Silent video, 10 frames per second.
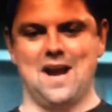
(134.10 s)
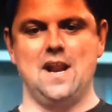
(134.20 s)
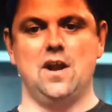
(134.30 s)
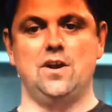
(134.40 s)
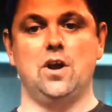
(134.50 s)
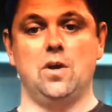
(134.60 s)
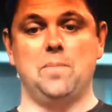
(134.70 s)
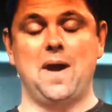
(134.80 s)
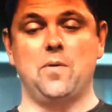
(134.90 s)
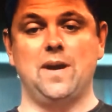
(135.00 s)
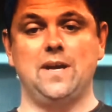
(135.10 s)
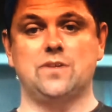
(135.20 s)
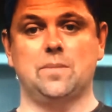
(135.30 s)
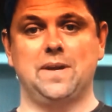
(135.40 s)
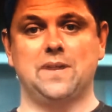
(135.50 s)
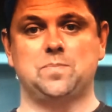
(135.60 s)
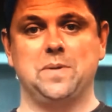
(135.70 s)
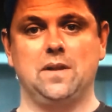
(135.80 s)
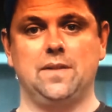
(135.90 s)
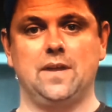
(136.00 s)
Bryan. Are you? Uh, by the way, you took a
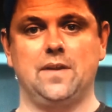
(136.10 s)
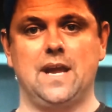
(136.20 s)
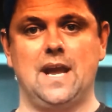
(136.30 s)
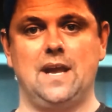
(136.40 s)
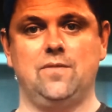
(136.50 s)
big spill the other day.